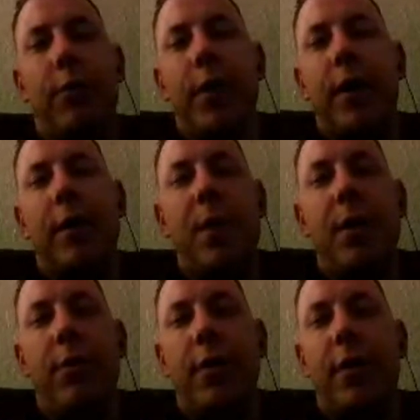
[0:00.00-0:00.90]
reading the
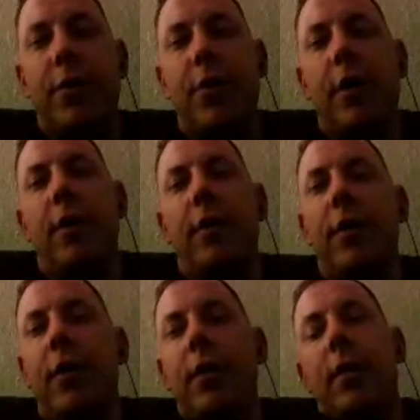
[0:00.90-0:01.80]
Mirror and the Sun,
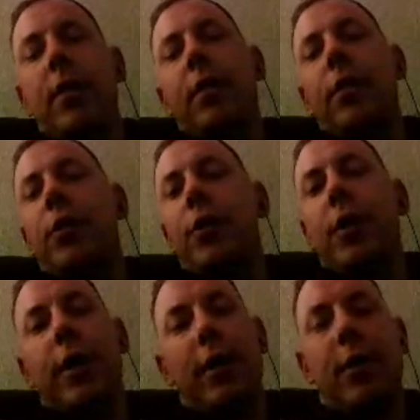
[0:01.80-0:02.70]
the
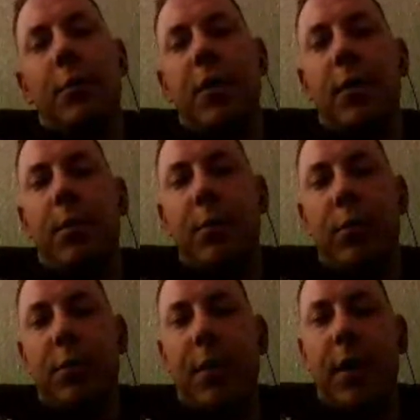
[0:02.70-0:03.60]
shit that comes out of
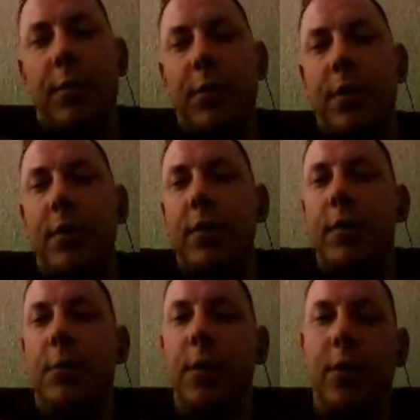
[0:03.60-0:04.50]
people's mouths.
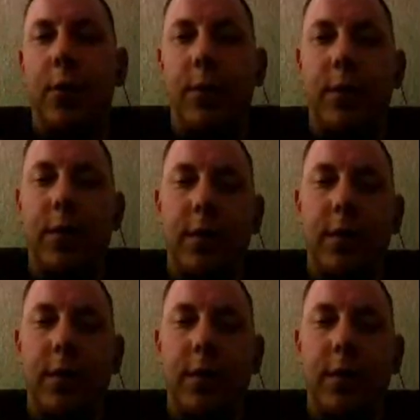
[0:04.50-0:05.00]
Oh my god.